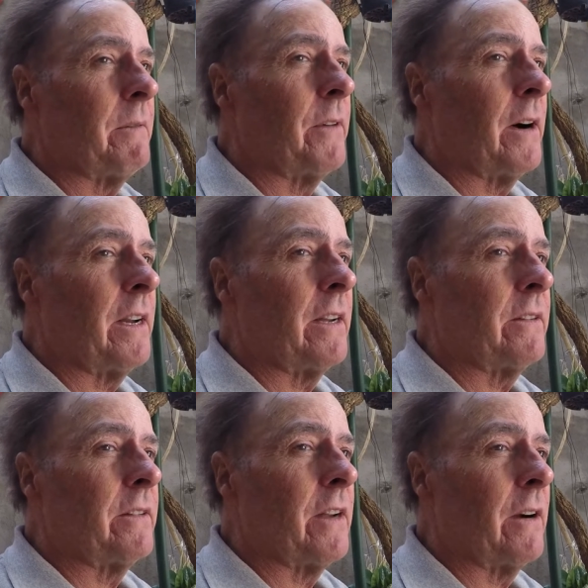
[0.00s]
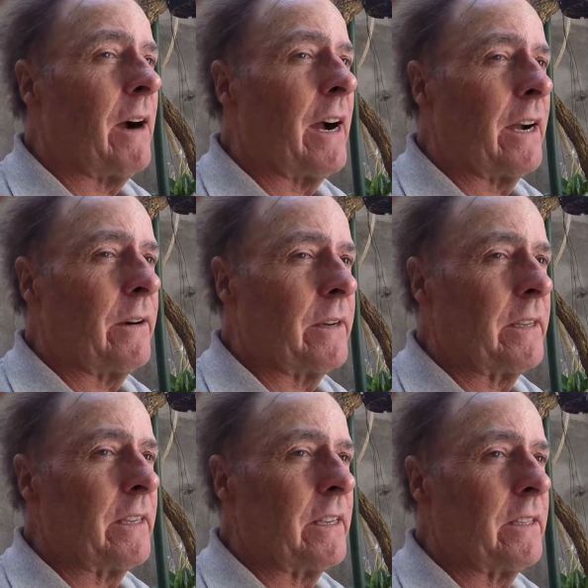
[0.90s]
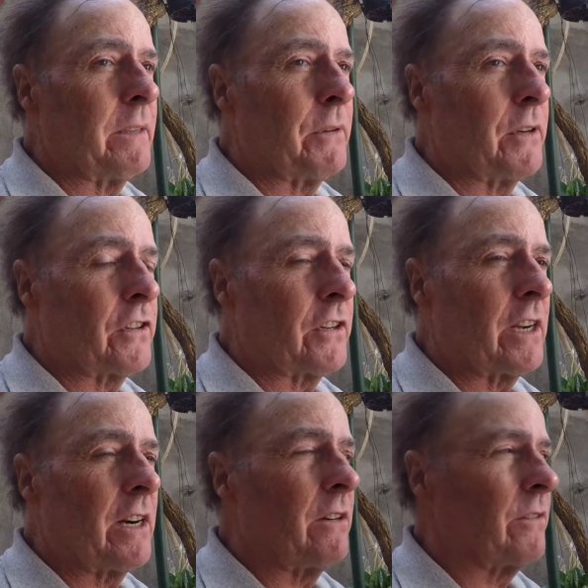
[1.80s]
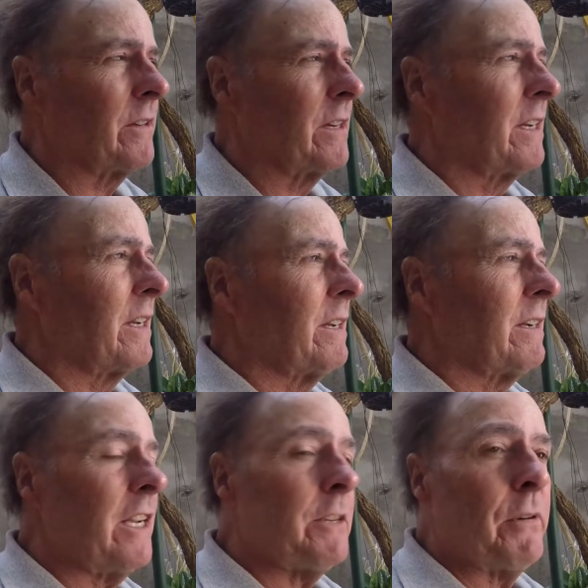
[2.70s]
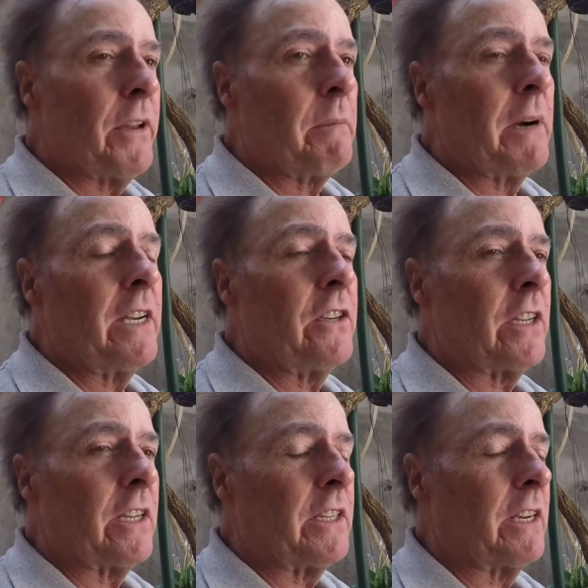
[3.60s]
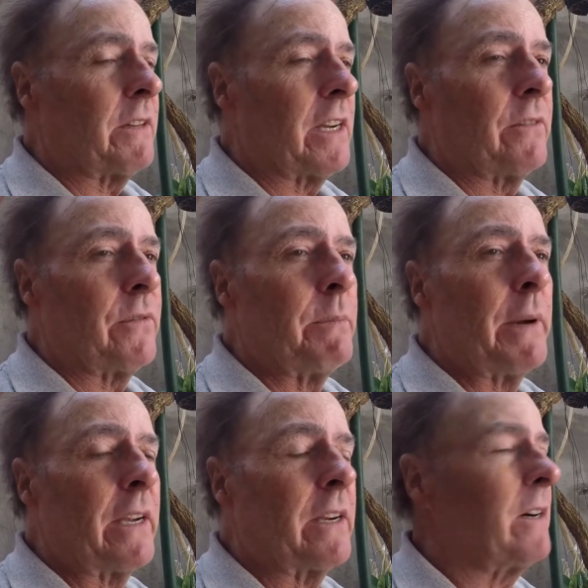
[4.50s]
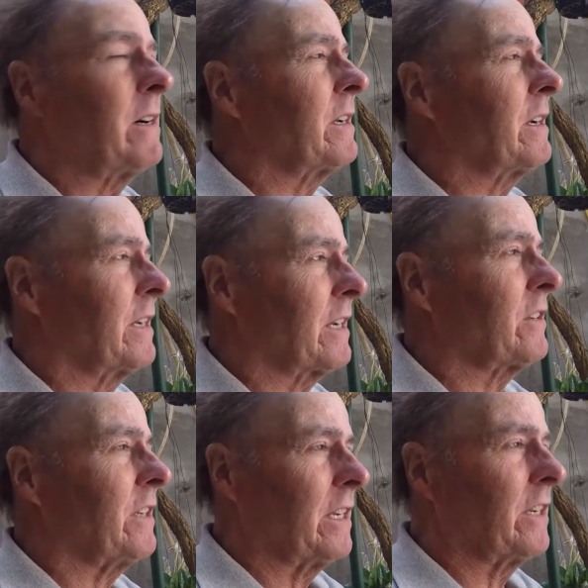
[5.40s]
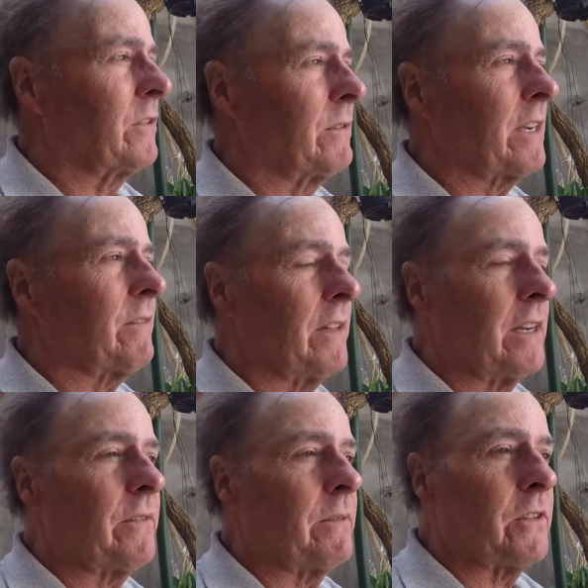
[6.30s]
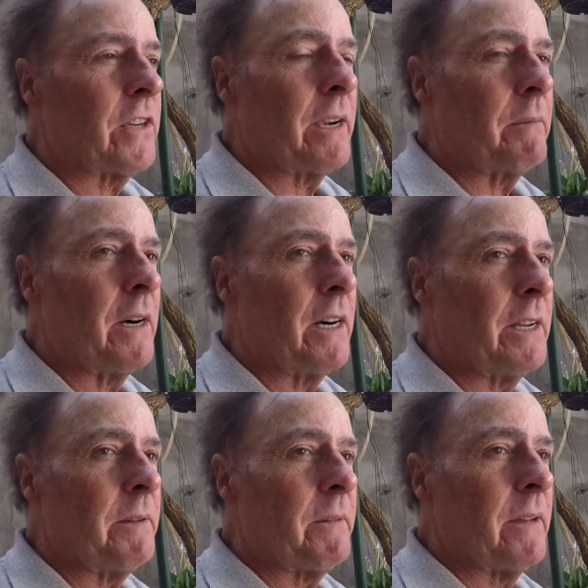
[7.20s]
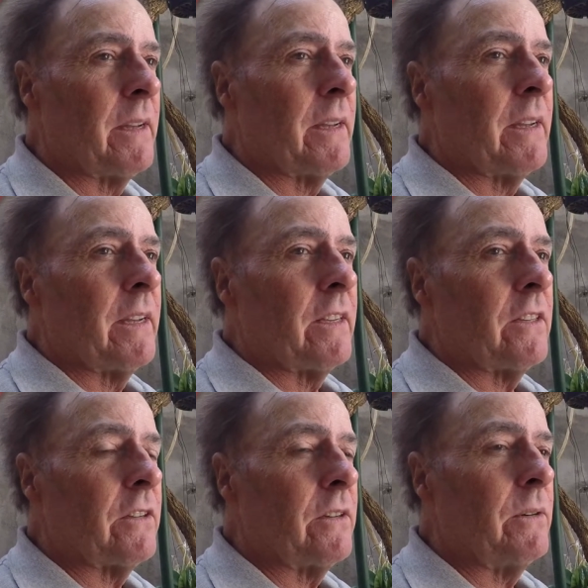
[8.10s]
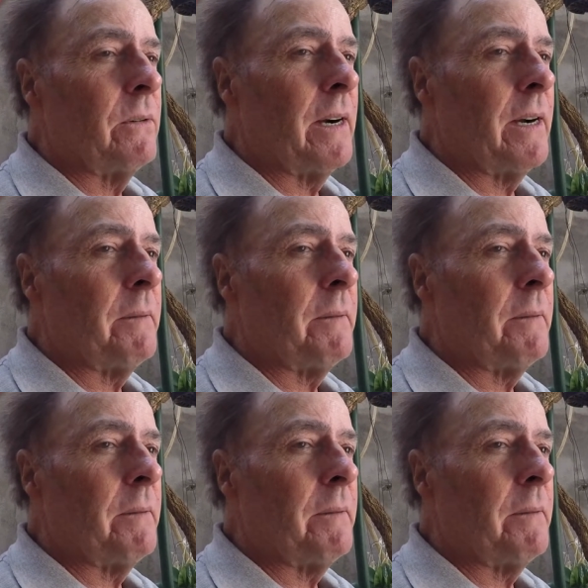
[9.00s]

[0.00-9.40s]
via Doha in the Persian Gulf. That's pretty amazing that you don't have to go through Bangkok. You can actually get a direct flight from Chiang Mai to